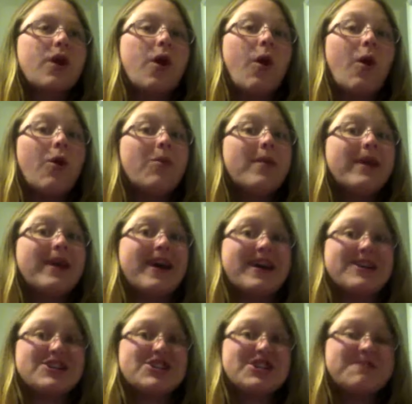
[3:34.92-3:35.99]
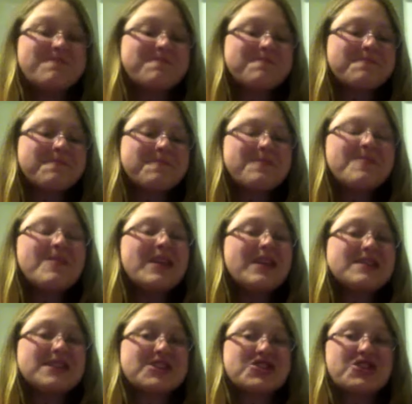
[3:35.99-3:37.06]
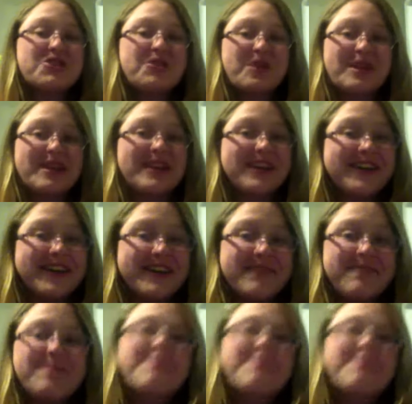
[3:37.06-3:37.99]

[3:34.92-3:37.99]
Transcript: Oh my gosh. It's actually really good.